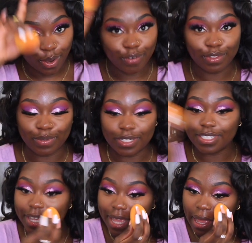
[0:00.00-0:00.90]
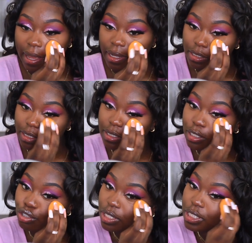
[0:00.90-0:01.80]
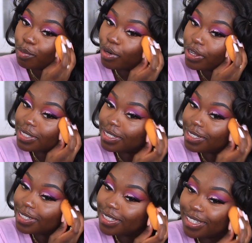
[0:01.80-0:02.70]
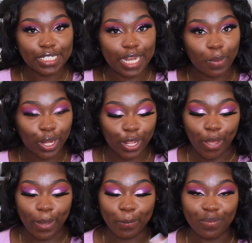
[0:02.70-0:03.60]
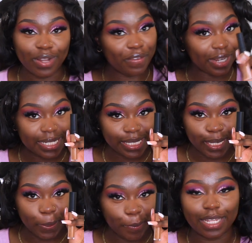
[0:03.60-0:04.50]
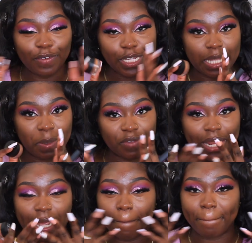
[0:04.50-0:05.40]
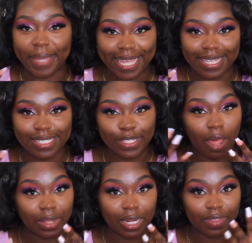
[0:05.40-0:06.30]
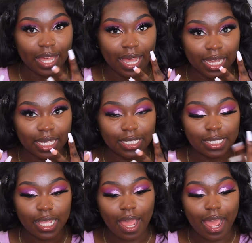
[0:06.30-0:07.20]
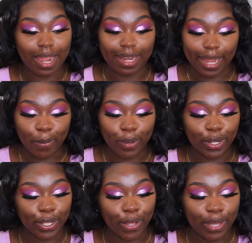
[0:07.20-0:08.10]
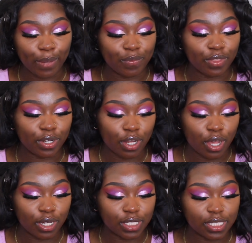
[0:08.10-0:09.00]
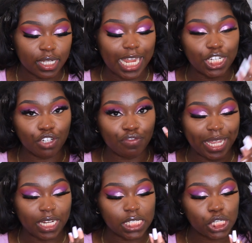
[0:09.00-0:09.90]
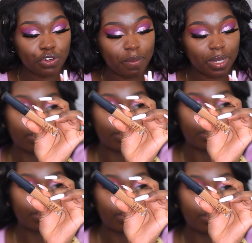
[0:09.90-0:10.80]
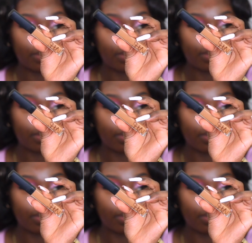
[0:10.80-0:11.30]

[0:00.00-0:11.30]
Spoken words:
afterwards, okay? Just trust the process. So now we're gonna go in with another concealer. The first step is for like a base underneath the eyes. And now we're gonna go in with the NARS Natural Radiance Creamy Concealer in the shade